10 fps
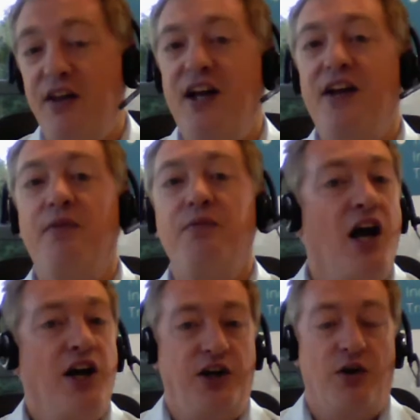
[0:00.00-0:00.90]
That then,
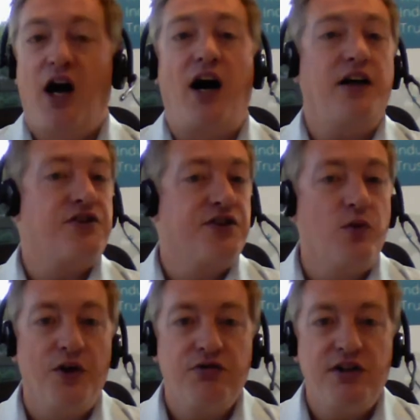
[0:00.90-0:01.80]
I'll
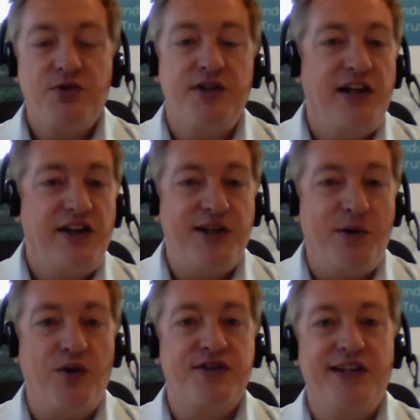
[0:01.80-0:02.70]
still wander into a dealership
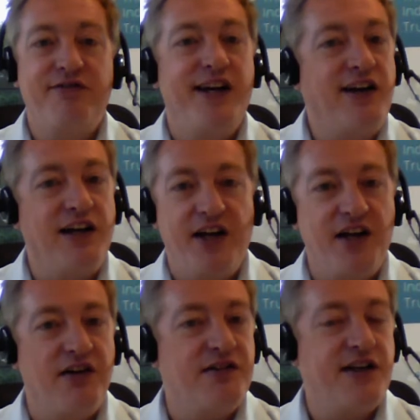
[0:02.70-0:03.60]
wanting a vehicle. If they
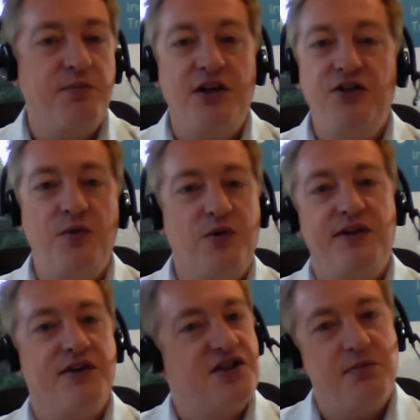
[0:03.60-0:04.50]
can't sell me a new
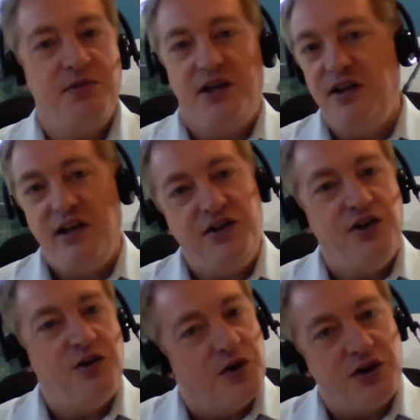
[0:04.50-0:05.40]
one, they'll sell me a nearly
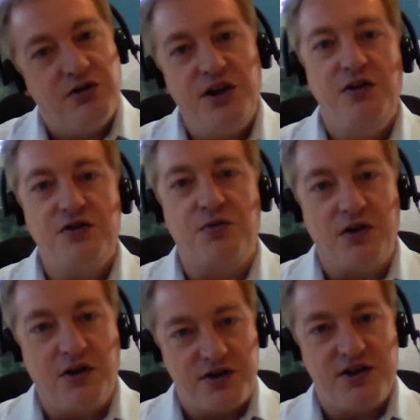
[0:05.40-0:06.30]
new one or a used
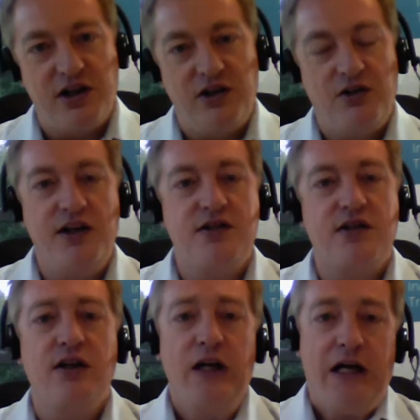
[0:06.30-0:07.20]
one, because they're still looking
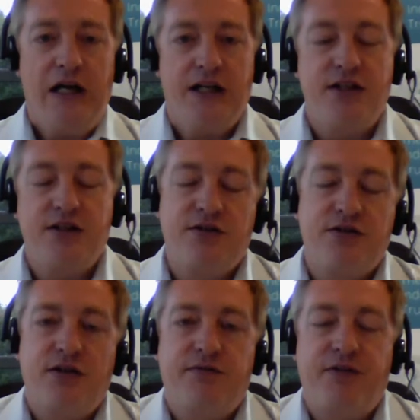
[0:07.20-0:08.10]
to
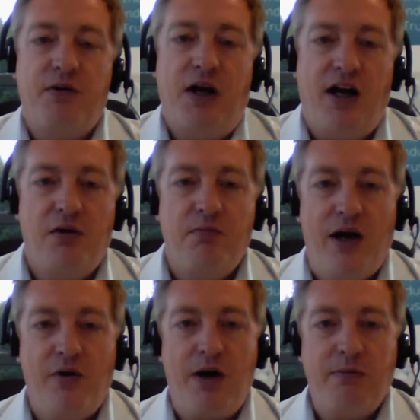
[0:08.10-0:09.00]
sort of help me
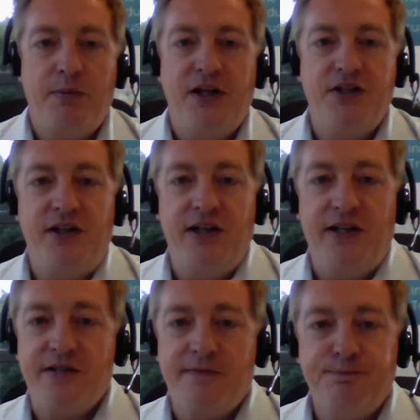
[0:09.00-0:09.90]
out with my mobility
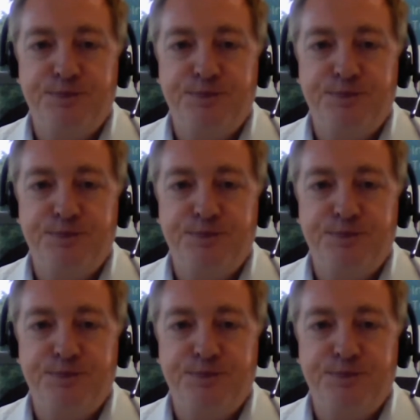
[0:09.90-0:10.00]
needs.